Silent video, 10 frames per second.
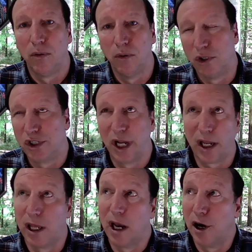or
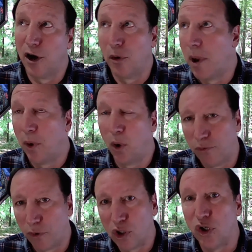second, I don't remember,
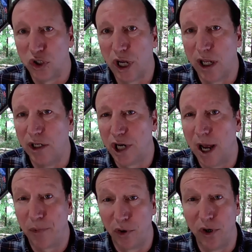first or second
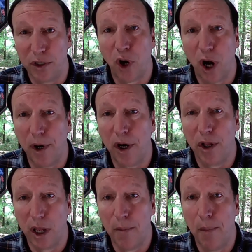chapter is
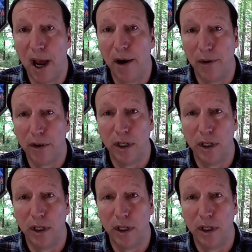primarily about,